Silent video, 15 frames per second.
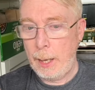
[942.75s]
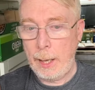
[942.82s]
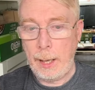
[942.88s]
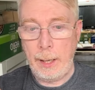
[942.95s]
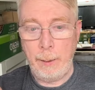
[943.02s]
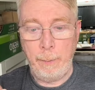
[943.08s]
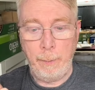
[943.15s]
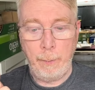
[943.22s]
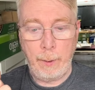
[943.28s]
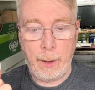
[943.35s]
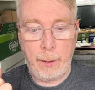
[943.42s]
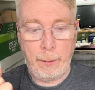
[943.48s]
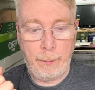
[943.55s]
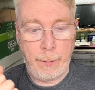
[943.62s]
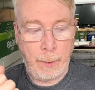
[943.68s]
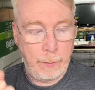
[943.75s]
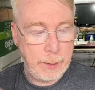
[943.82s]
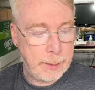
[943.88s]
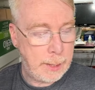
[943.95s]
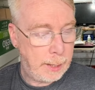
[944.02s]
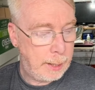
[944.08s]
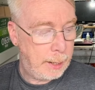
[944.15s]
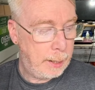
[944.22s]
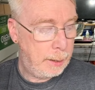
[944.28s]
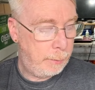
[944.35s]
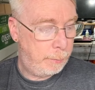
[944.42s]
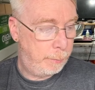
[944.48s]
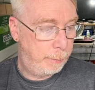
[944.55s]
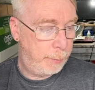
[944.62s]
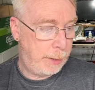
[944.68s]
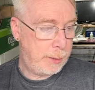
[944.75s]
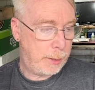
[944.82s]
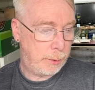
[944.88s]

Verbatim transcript: Um, there is a piece